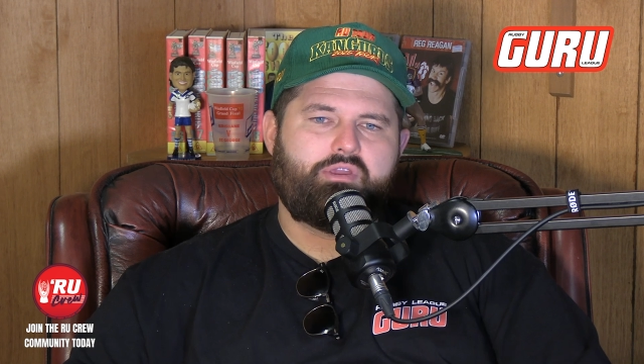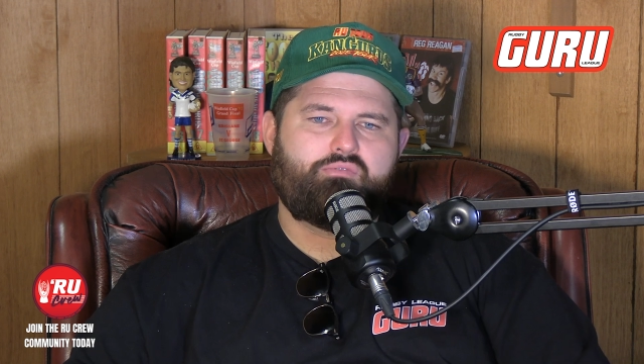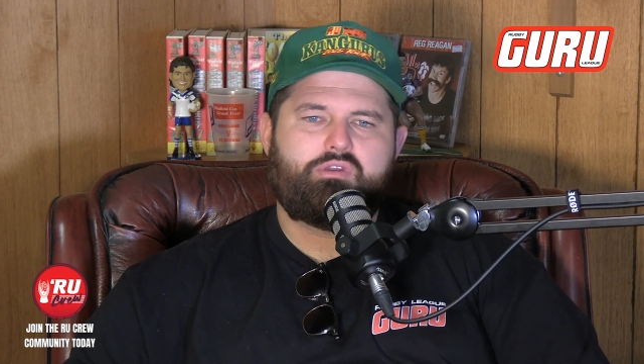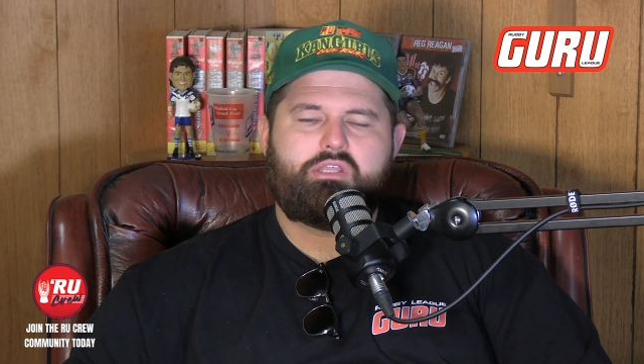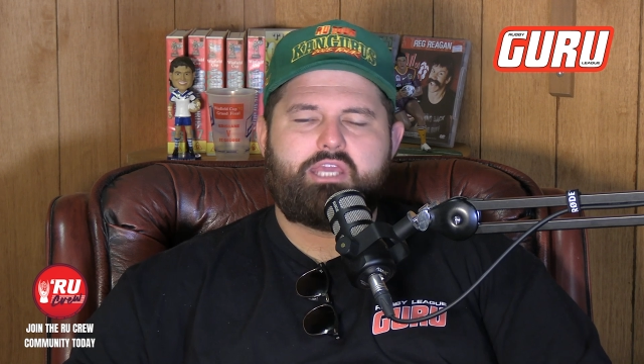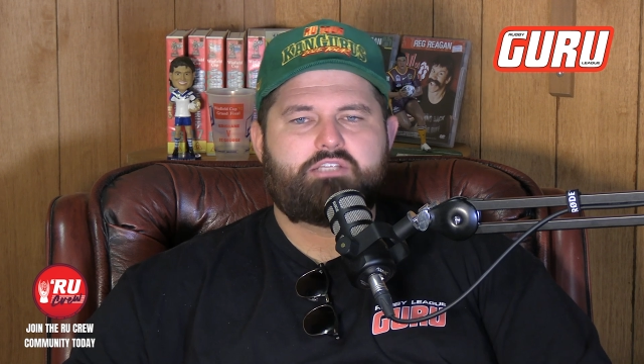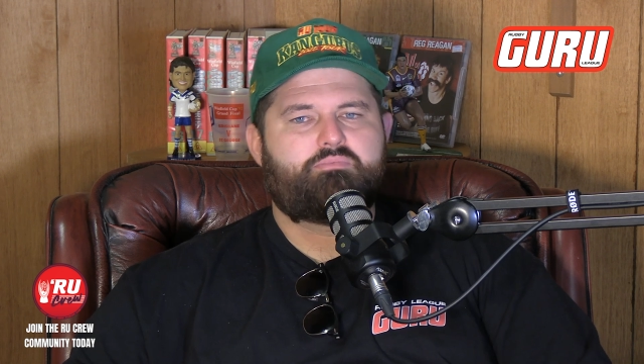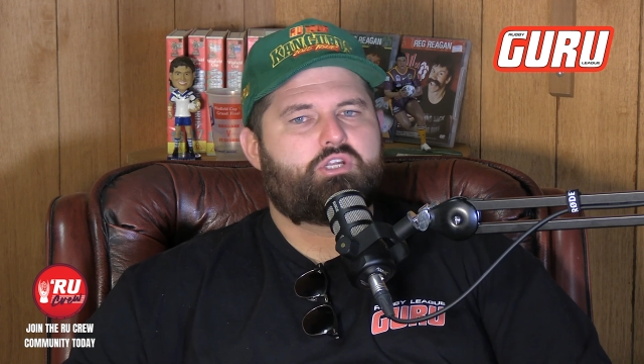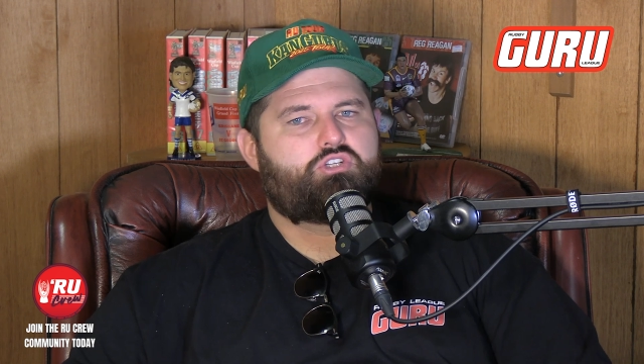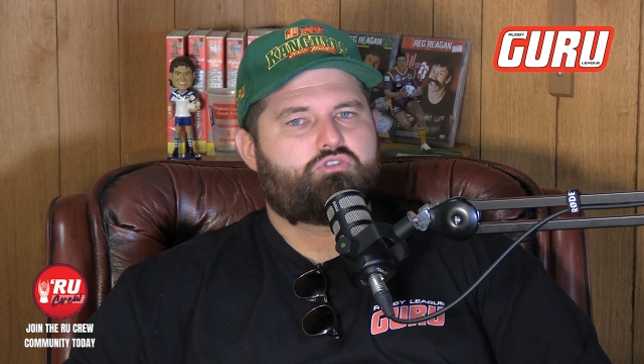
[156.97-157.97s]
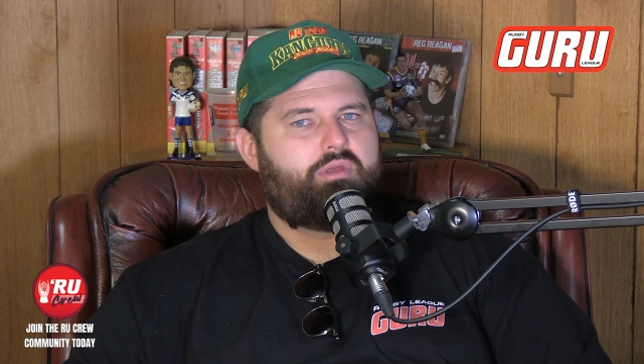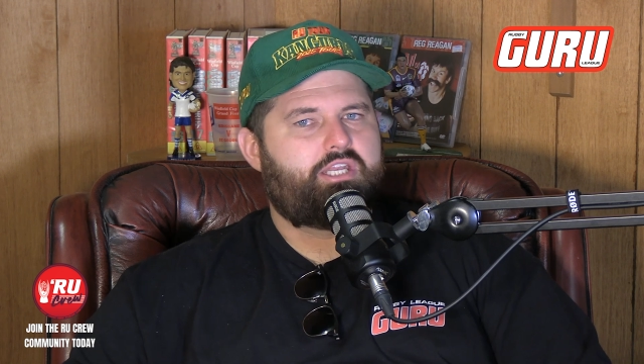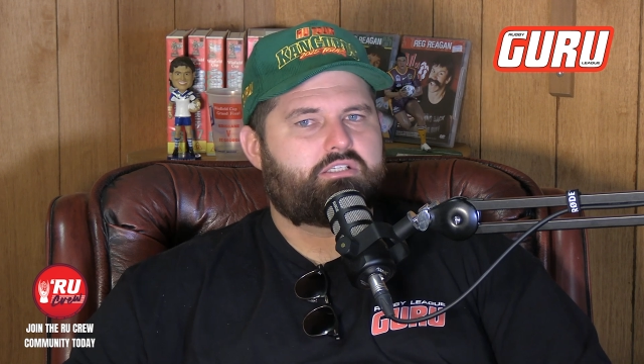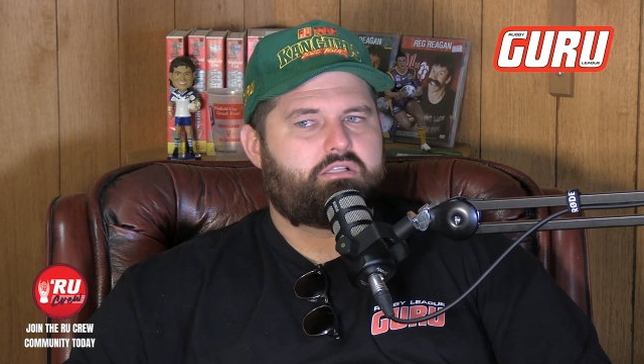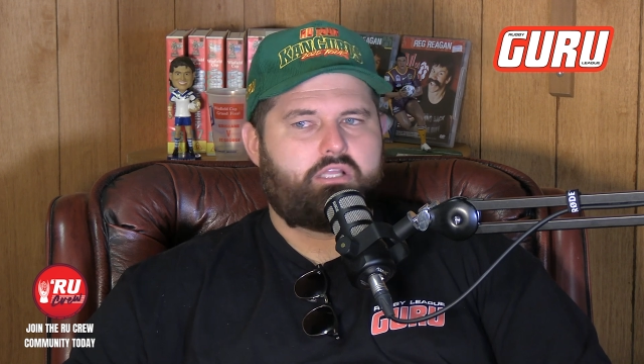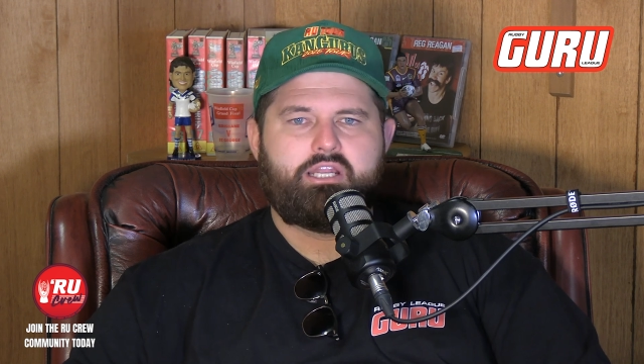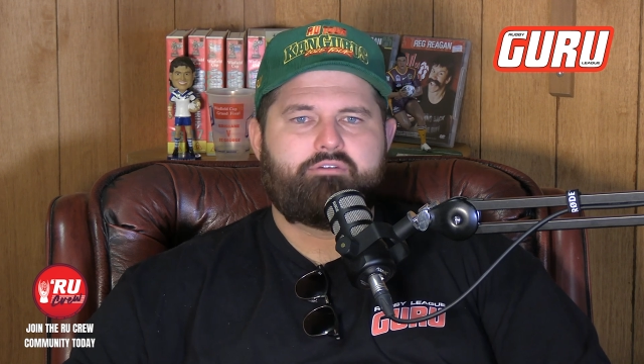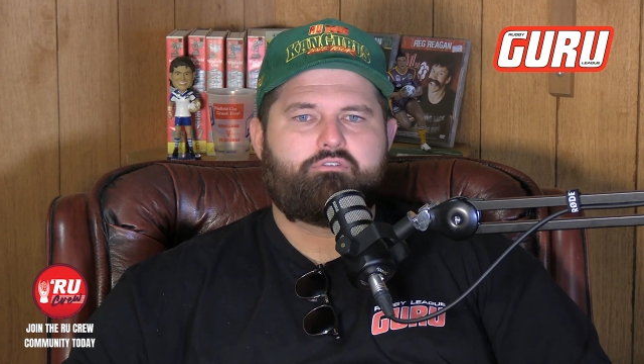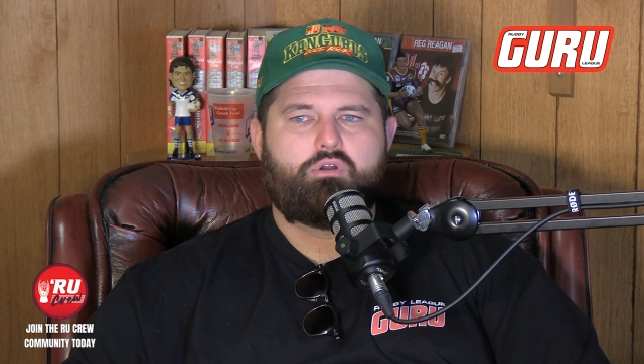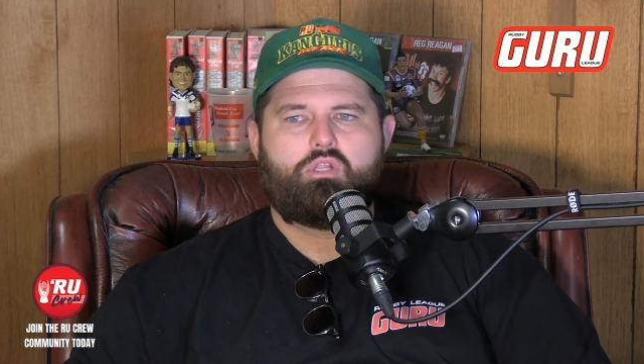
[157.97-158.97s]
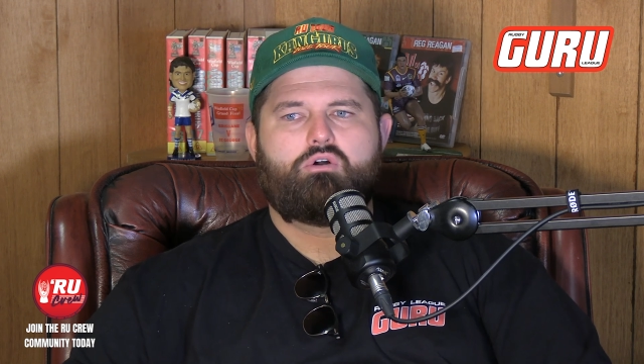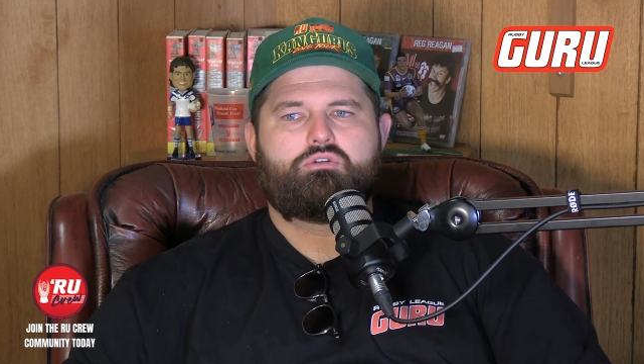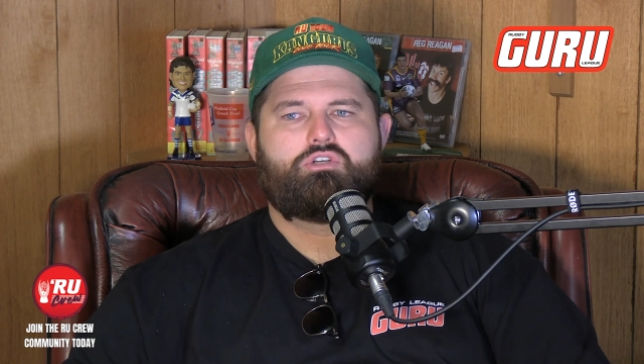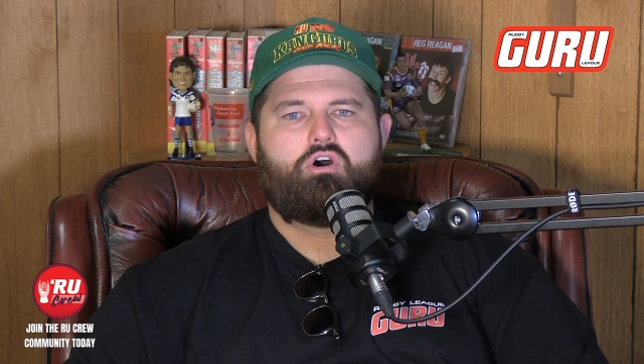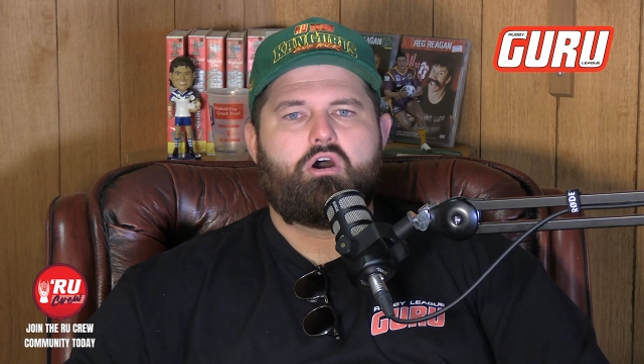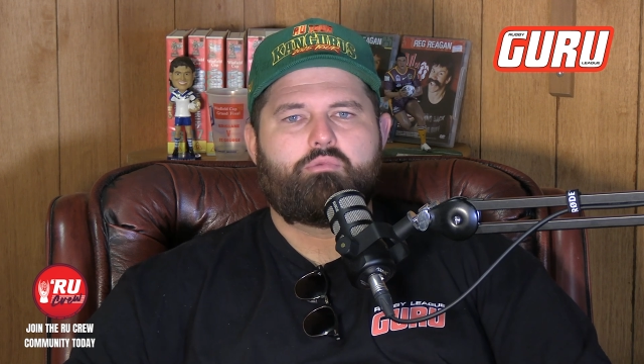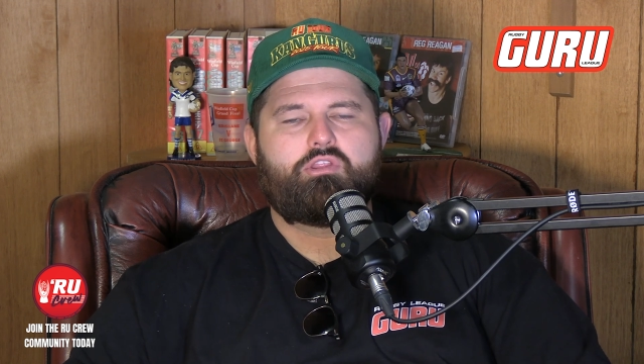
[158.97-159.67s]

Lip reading: he really has been a tremendous leader for a long time,